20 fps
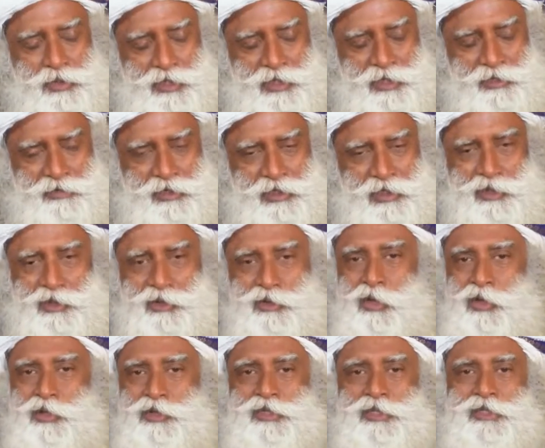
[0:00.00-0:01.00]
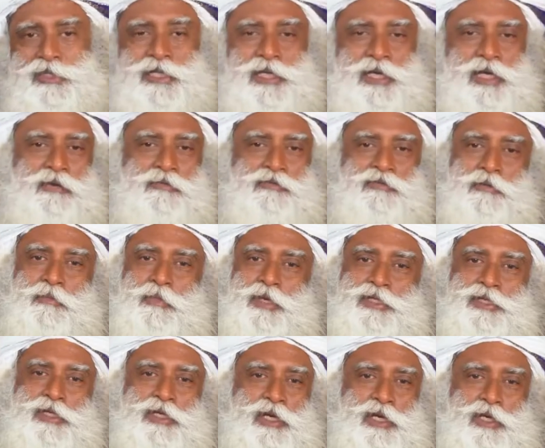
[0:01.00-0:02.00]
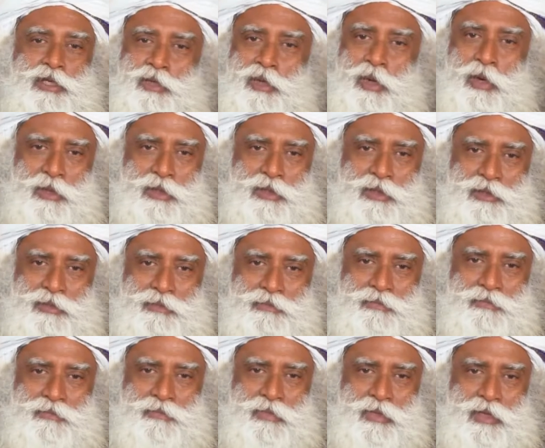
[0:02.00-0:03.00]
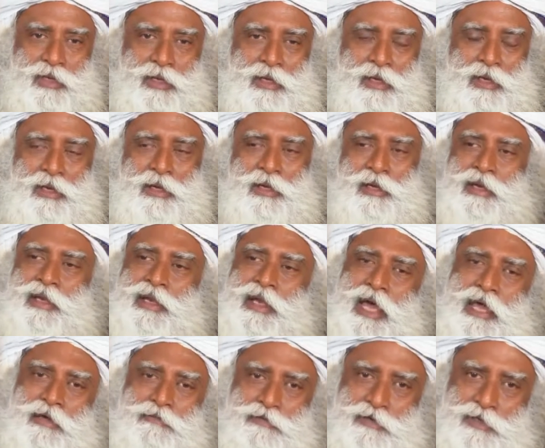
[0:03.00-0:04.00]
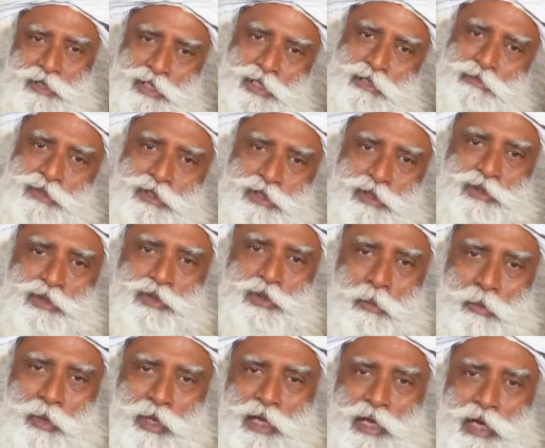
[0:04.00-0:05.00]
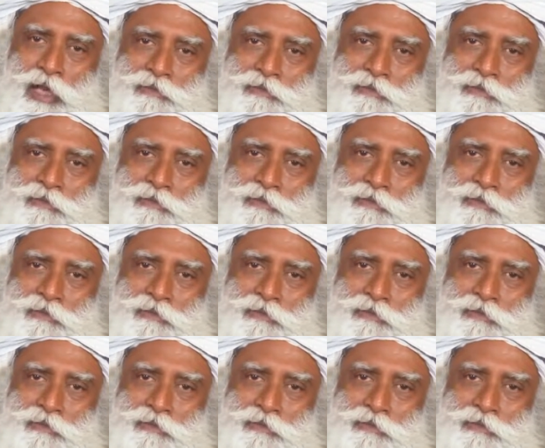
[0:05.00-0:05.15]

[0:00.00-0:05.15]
receiving is not just information and thought. Life receives in so many